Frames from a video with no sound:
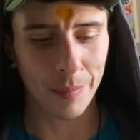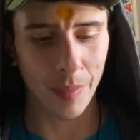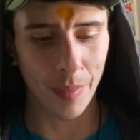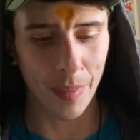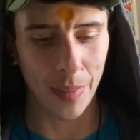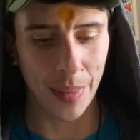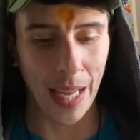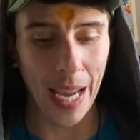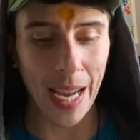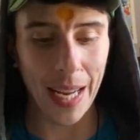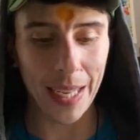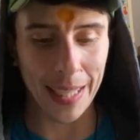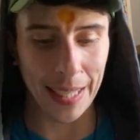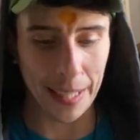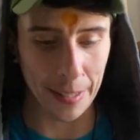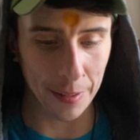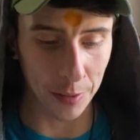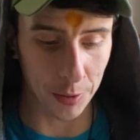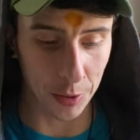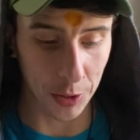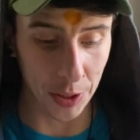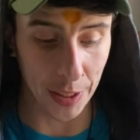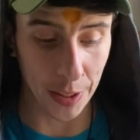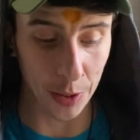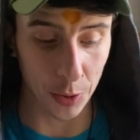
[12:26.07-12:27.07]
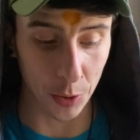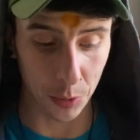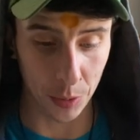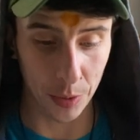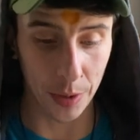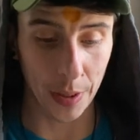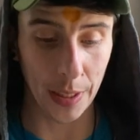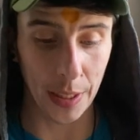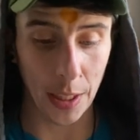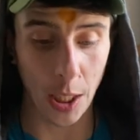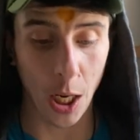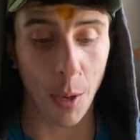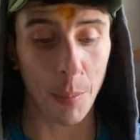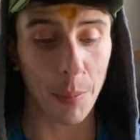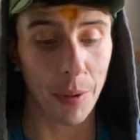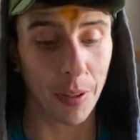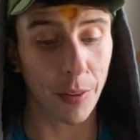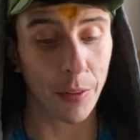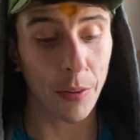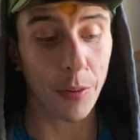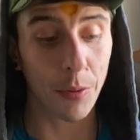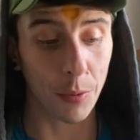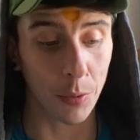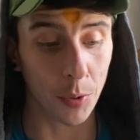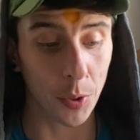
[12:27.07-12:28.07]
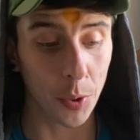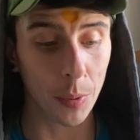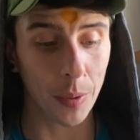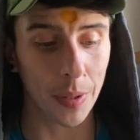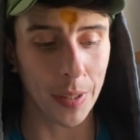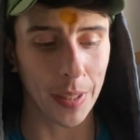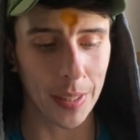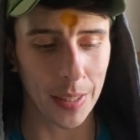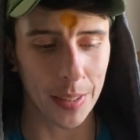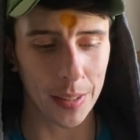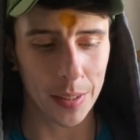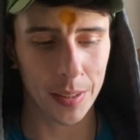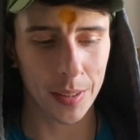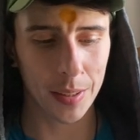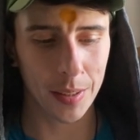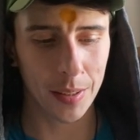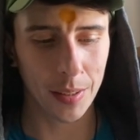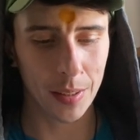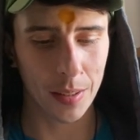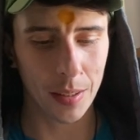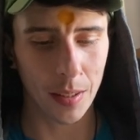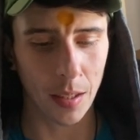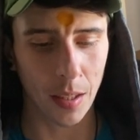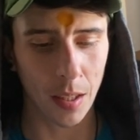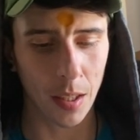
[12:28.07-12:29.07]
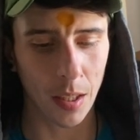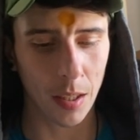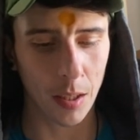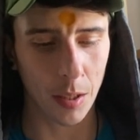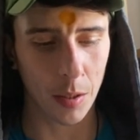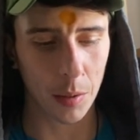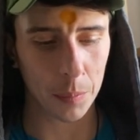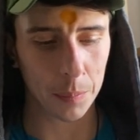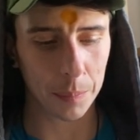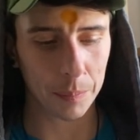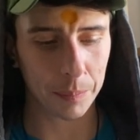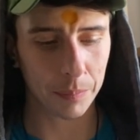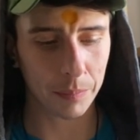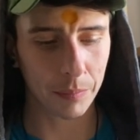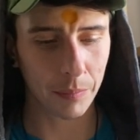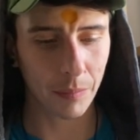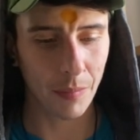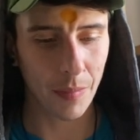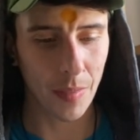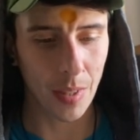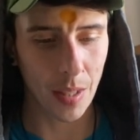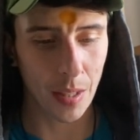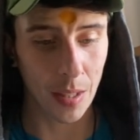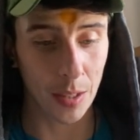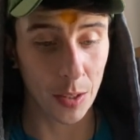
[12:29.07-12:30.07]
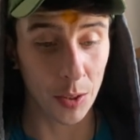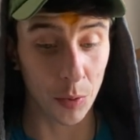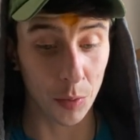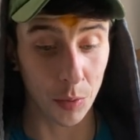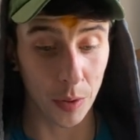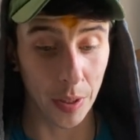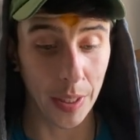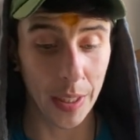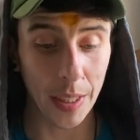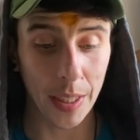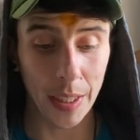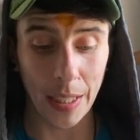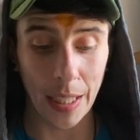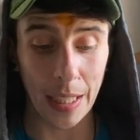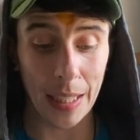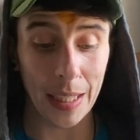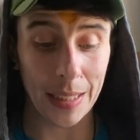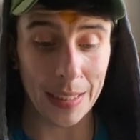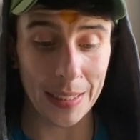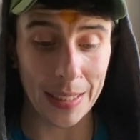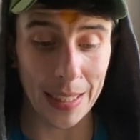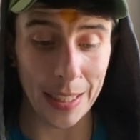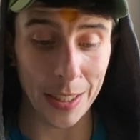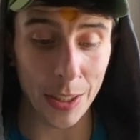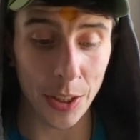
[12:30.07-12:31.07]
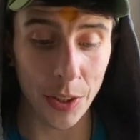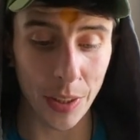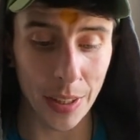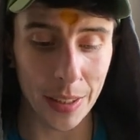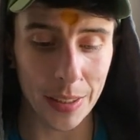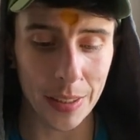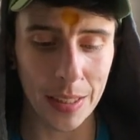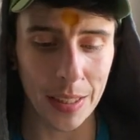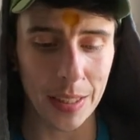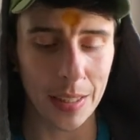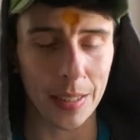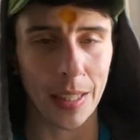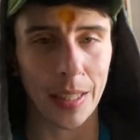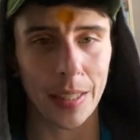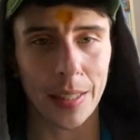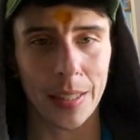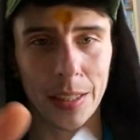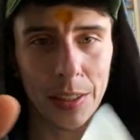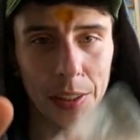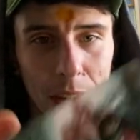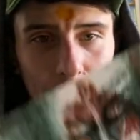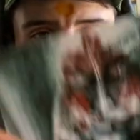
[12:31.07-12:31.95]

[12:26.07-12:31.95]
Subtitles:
That energy is really coming through in this reading, and it's interesting that this